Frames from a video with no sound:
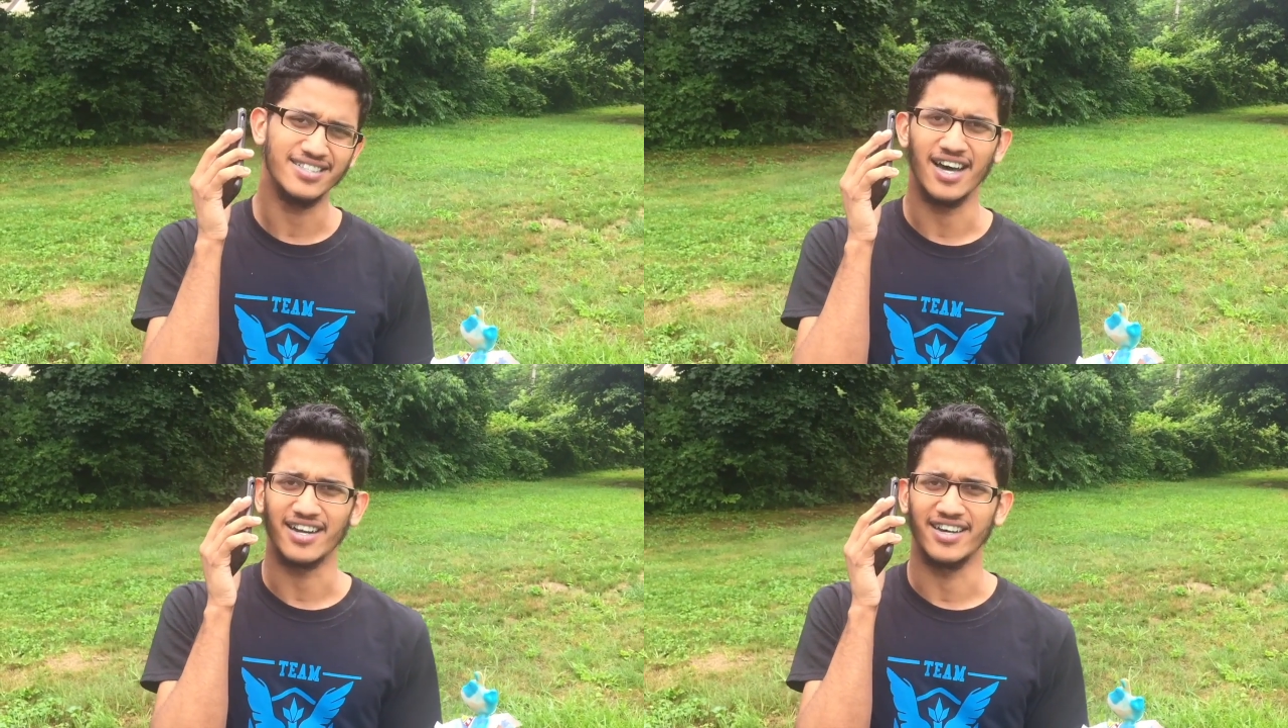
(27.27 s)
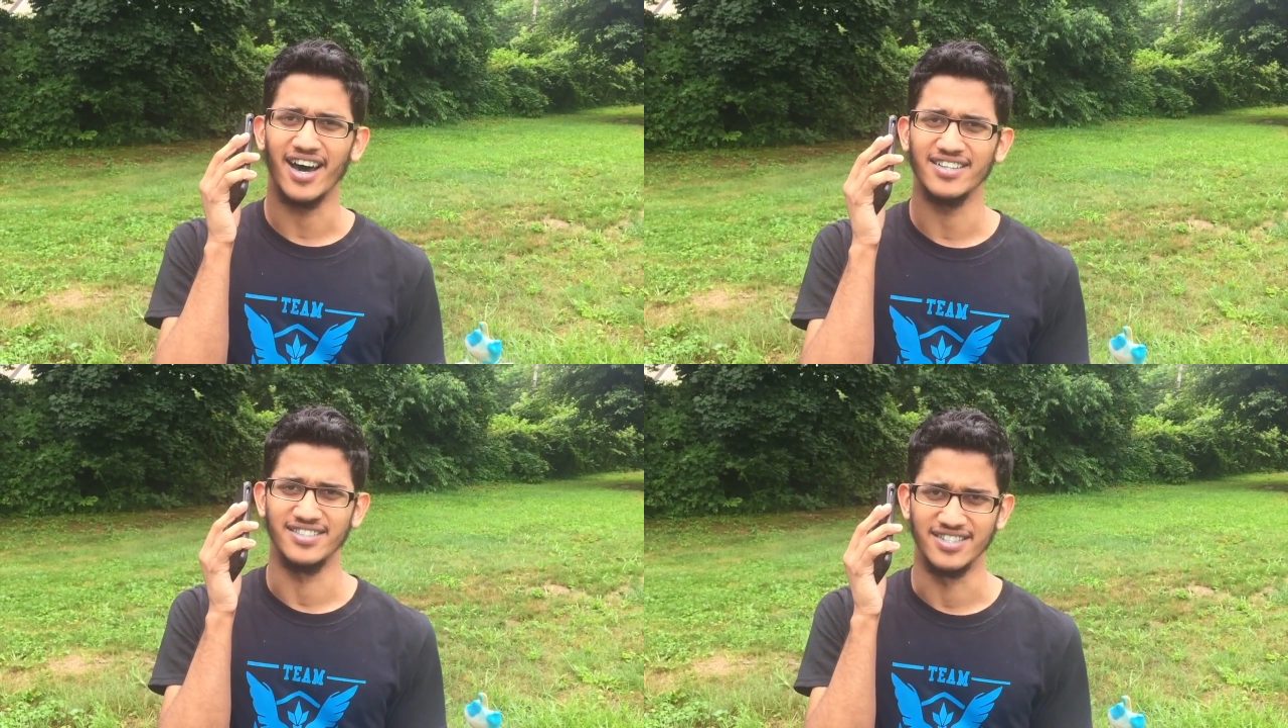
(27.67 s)
not a
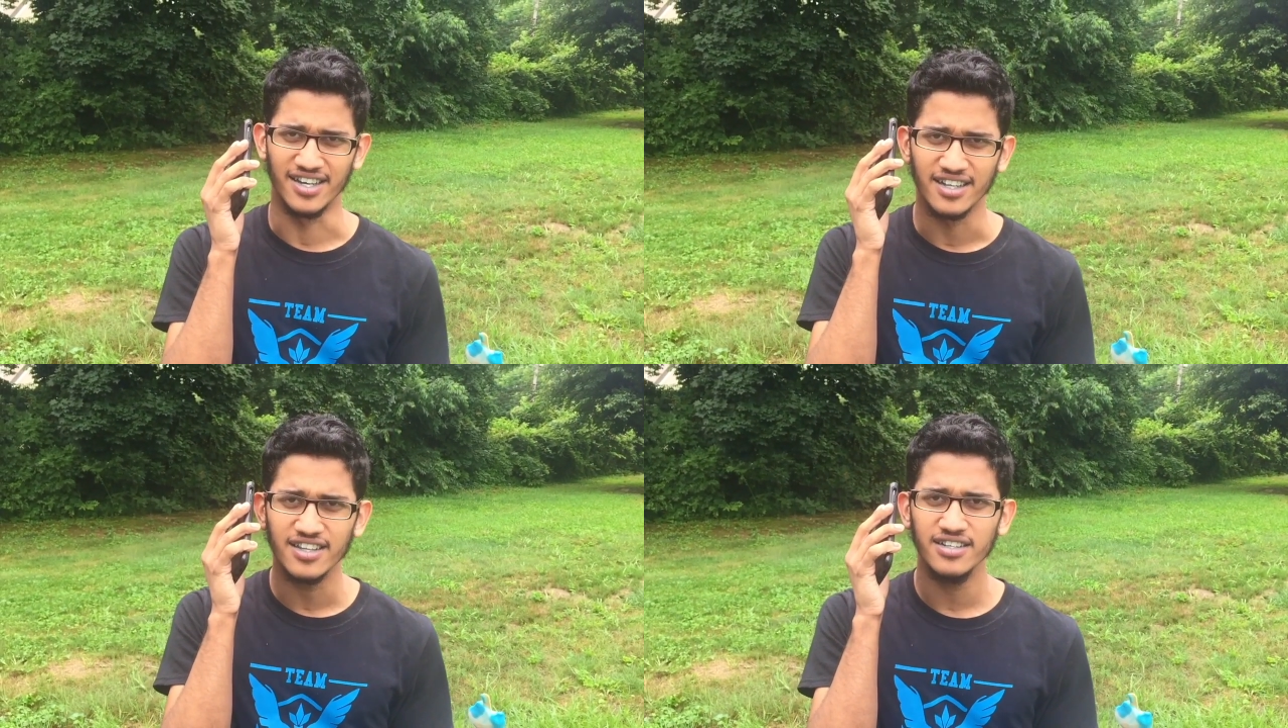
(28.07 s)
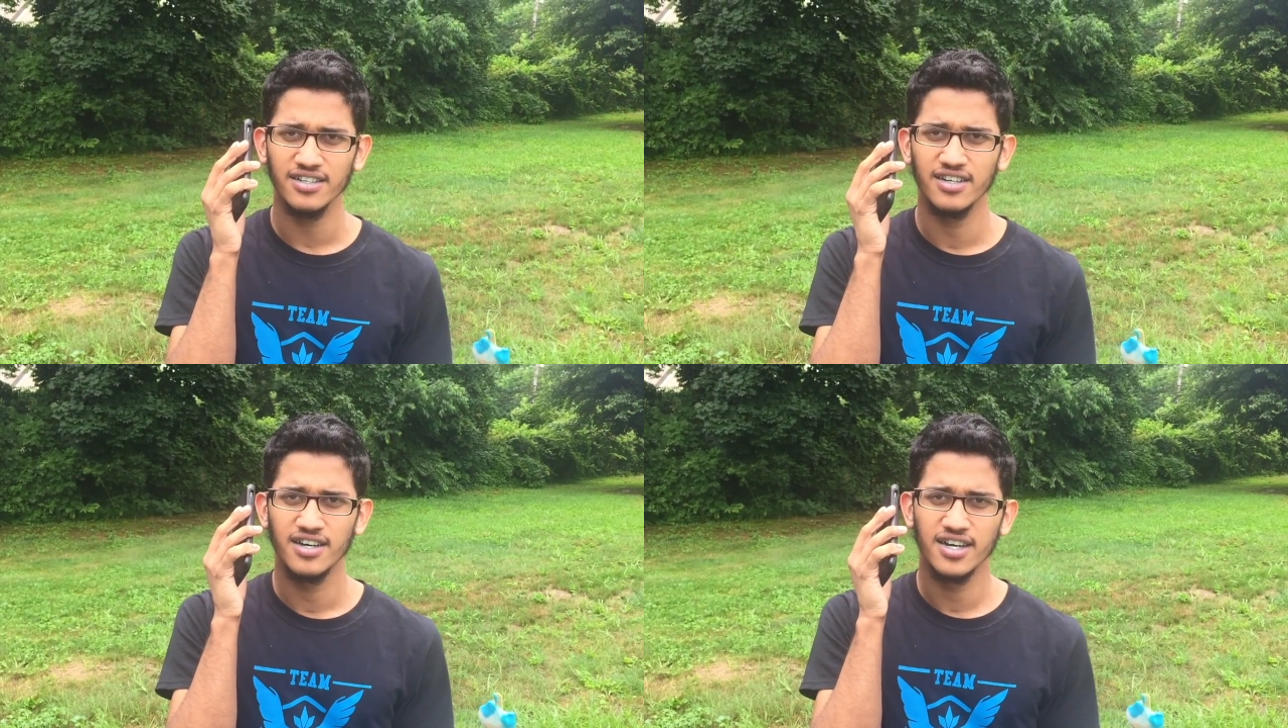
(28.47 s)

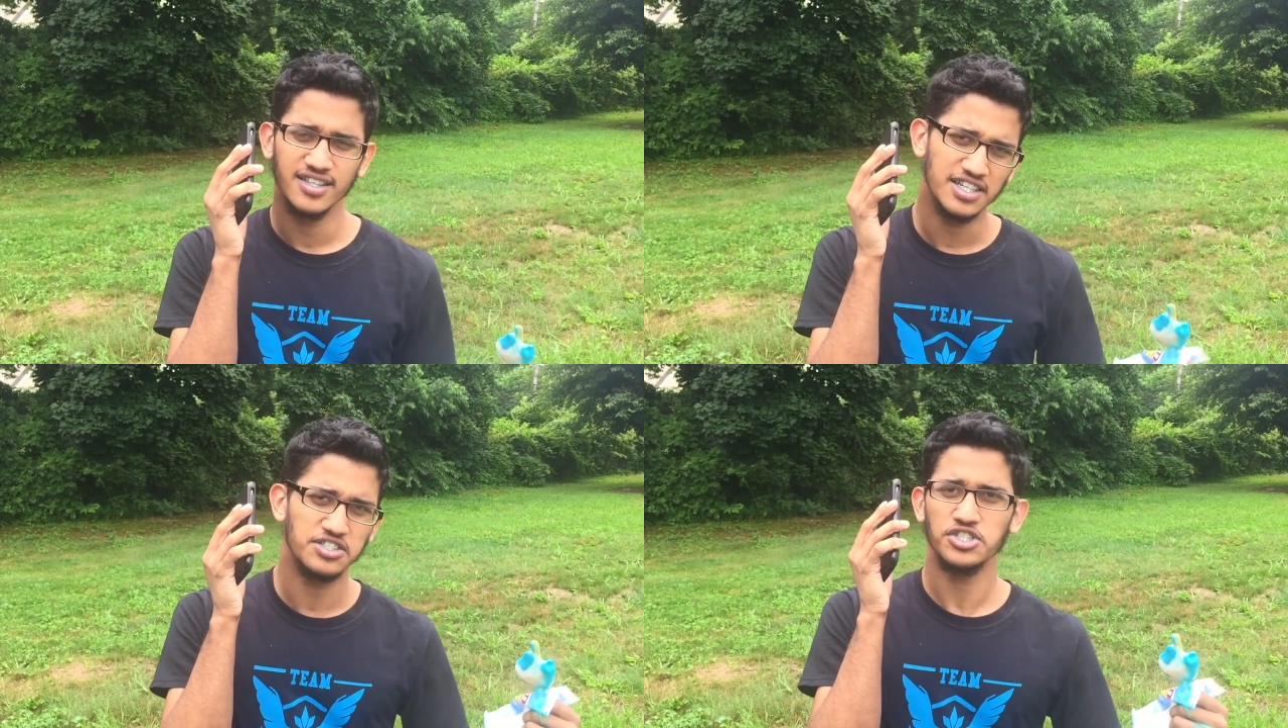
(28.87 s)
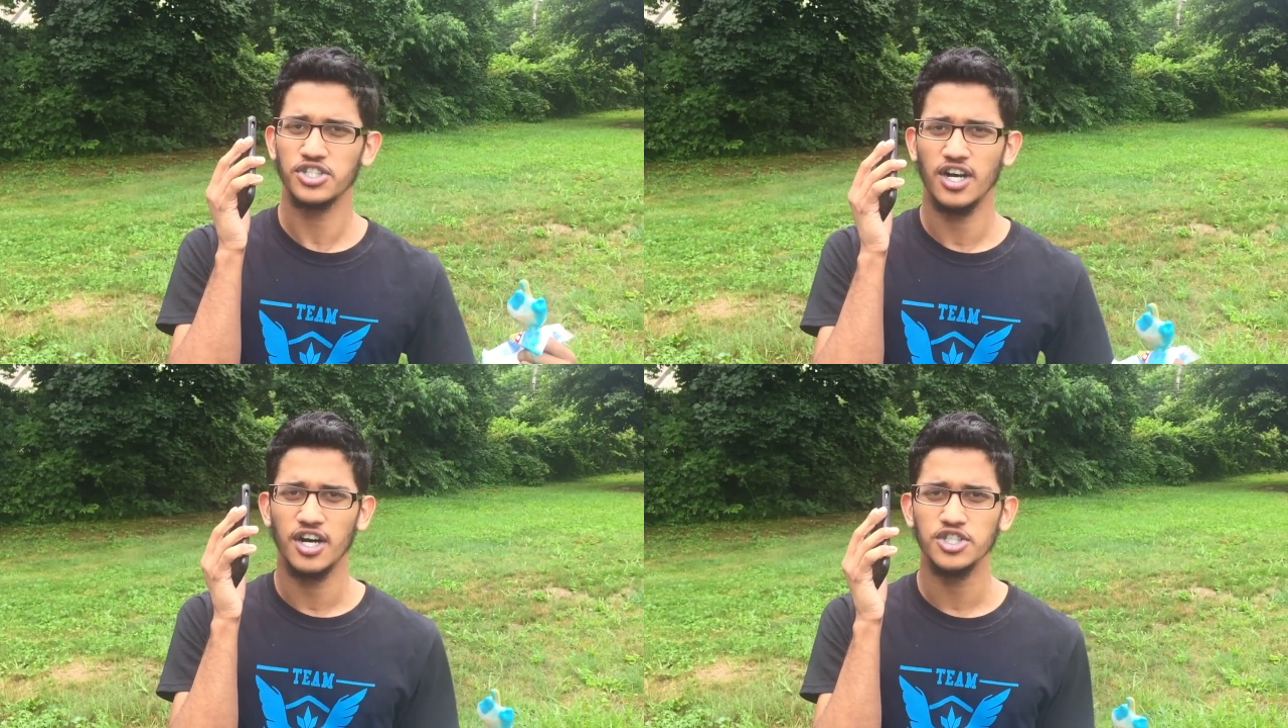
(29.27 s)
Godzilla. That's just
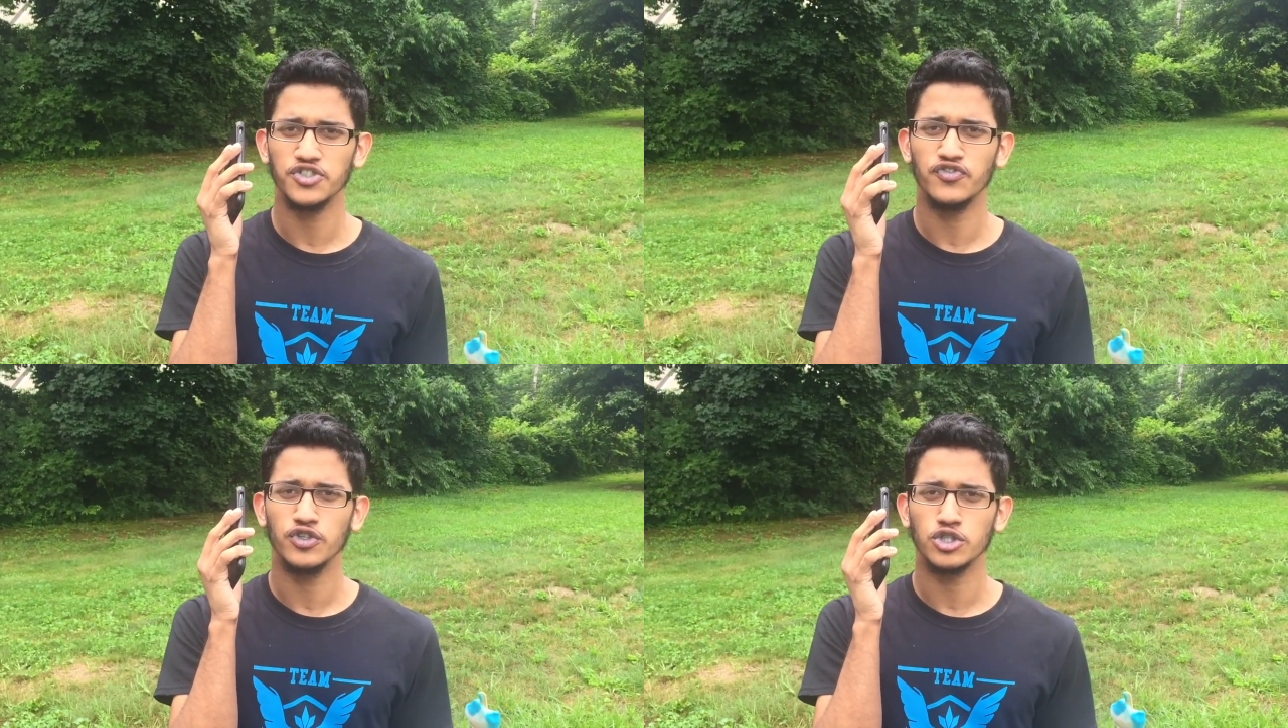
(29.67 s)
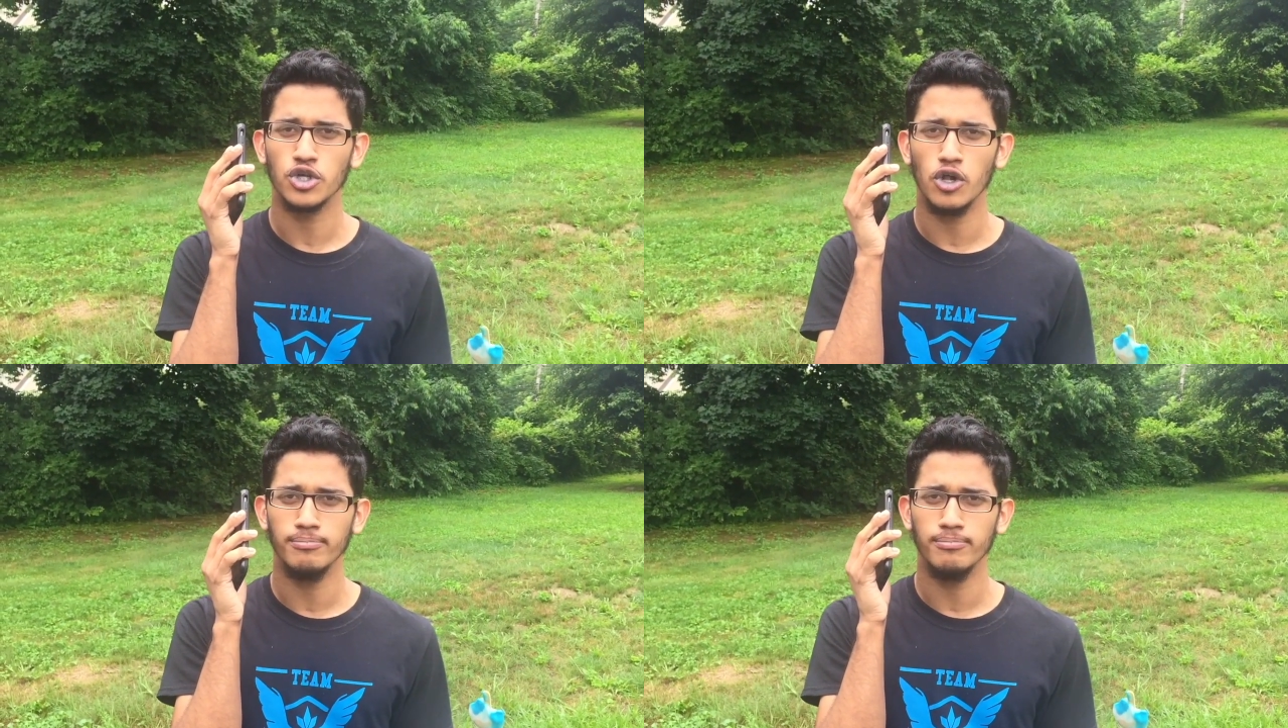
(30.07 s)
an 100-foot-tall